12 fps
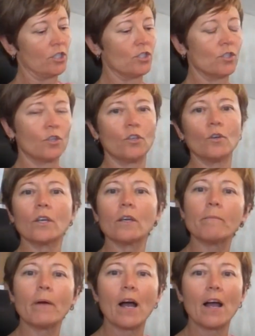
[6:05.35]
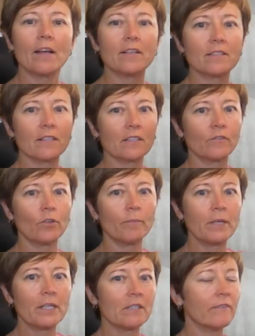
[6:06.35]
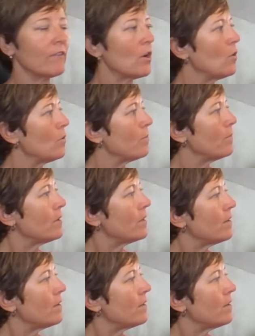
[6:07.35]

So you can buy a 6-foot piece of foam